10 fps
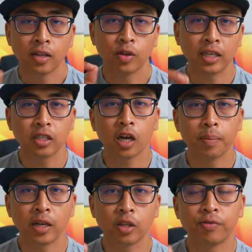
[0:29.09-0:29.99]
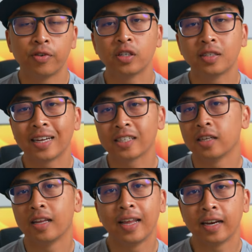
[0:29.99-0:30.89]
So let's talk about the first
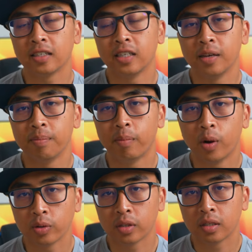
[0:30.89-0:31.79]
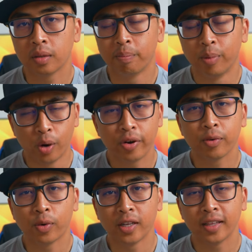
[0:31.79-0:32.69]
section, and that is the most
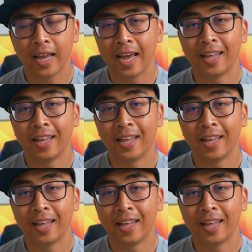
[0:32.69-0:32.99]
boring one.